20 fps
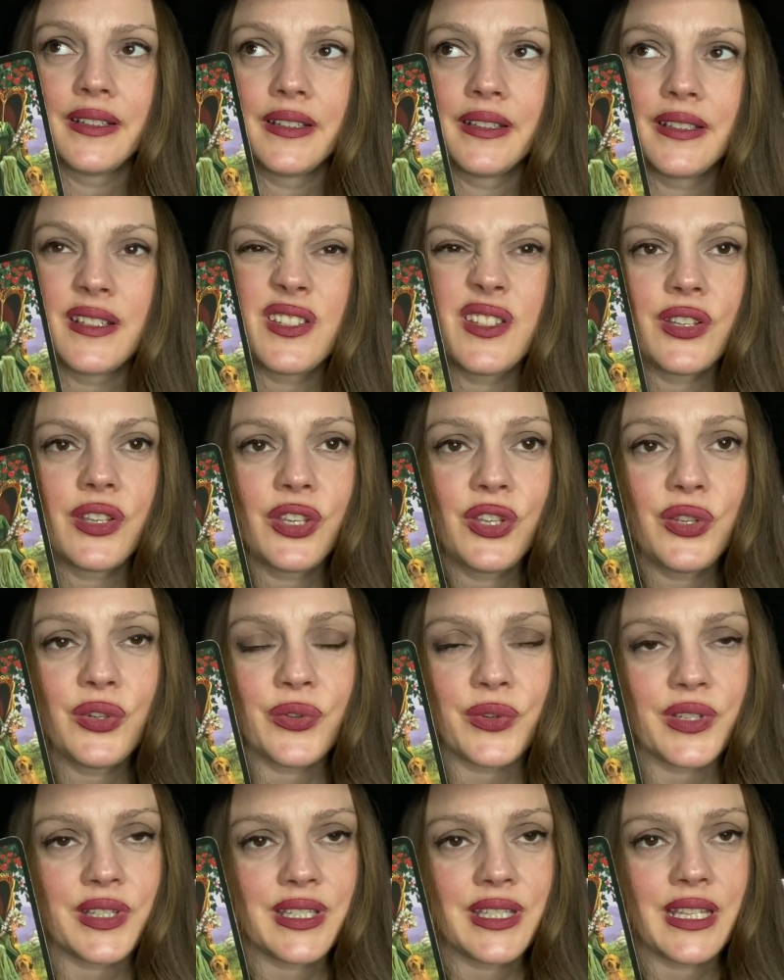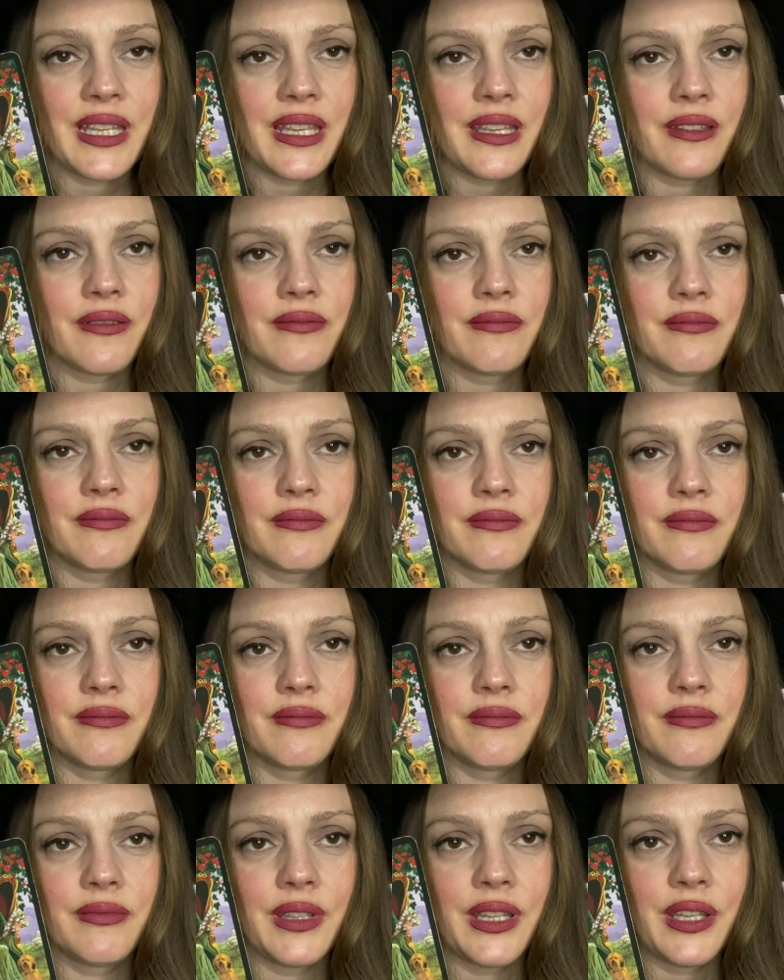security
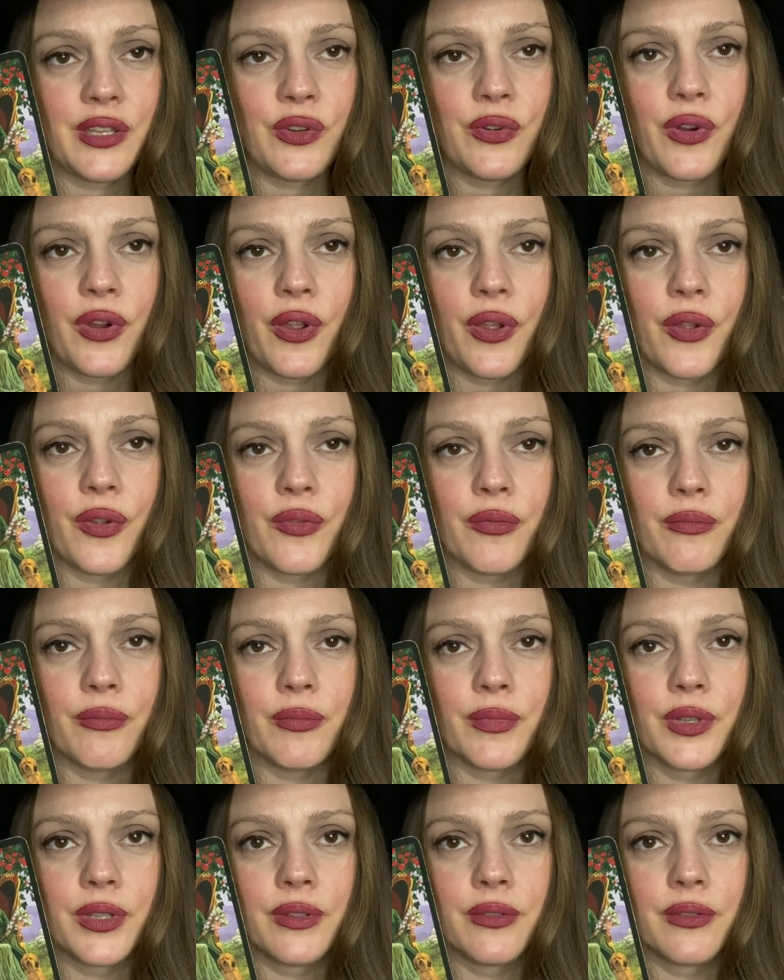in your home.